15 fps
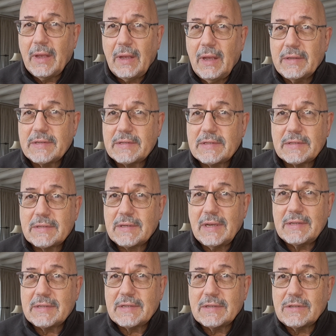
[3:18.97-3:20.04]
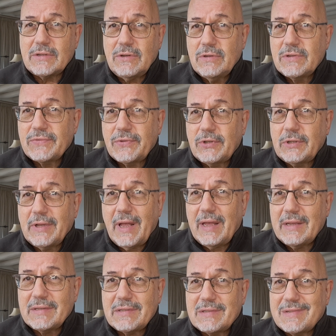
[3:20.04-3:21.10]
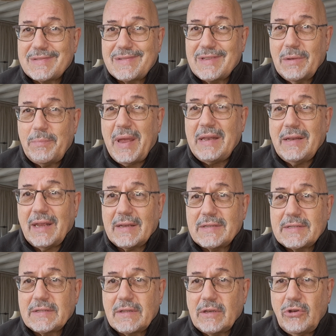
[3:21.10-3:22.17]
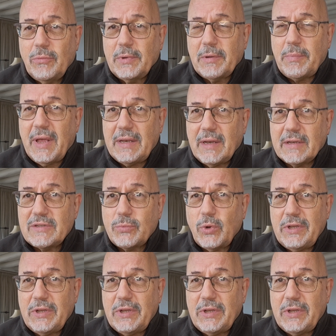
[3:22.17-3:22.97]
It's as useful as the appendix, the human appendix.